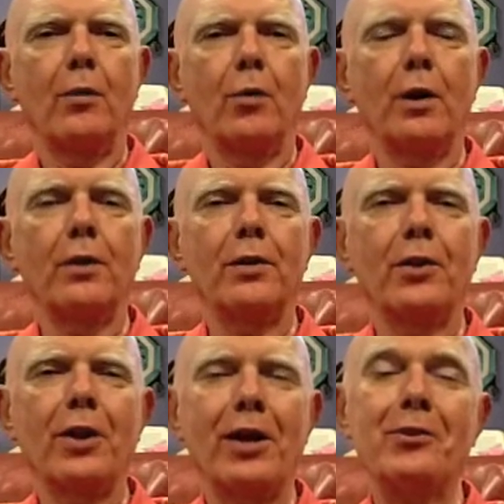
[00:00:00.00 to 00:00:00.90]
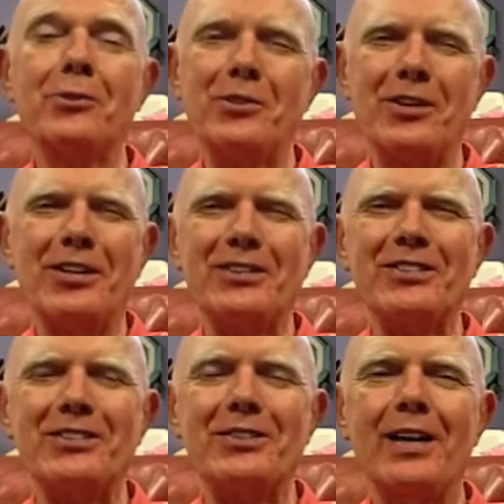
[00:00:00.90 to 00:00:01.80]
one of the other
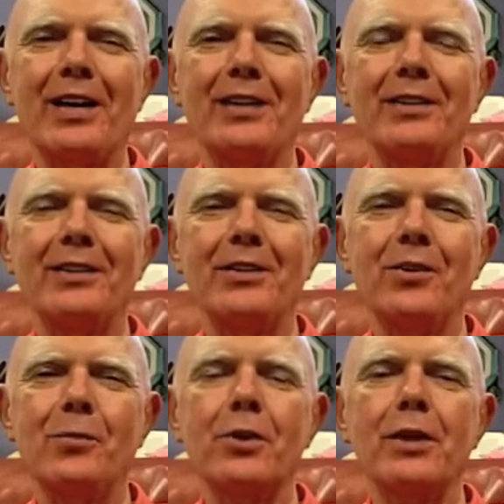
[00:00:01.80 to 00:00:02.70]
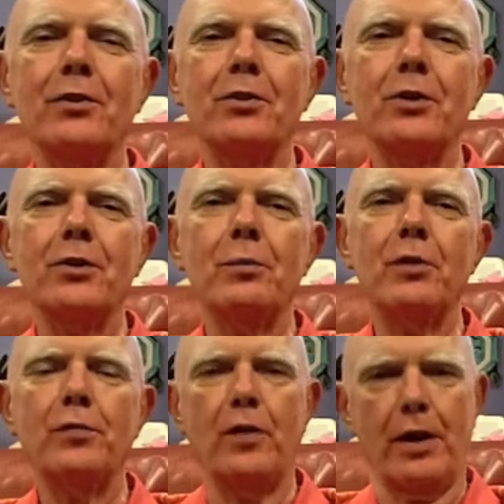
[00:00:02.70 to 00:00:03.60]
things is that, it's going to
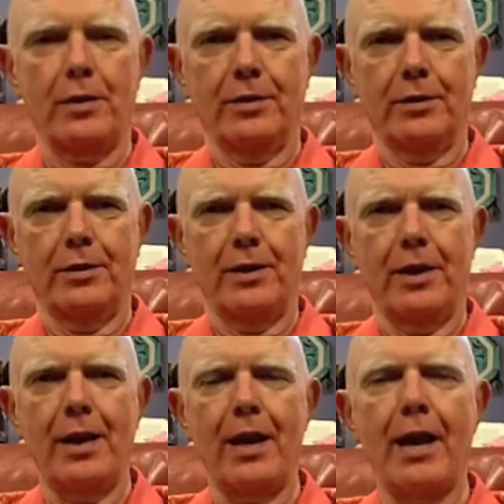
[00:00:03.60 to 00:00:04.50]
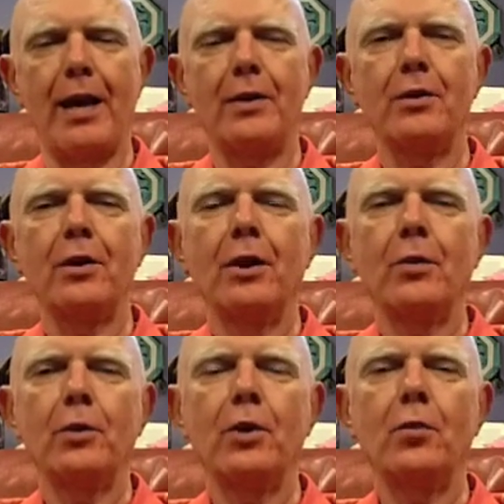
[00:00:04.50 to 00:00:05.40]
be fun. And
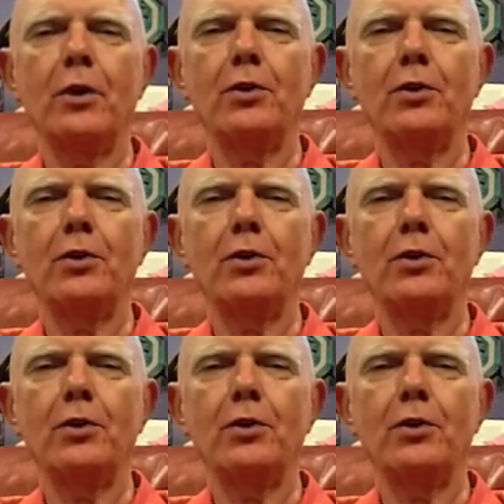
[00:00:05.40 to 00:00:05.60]
we don't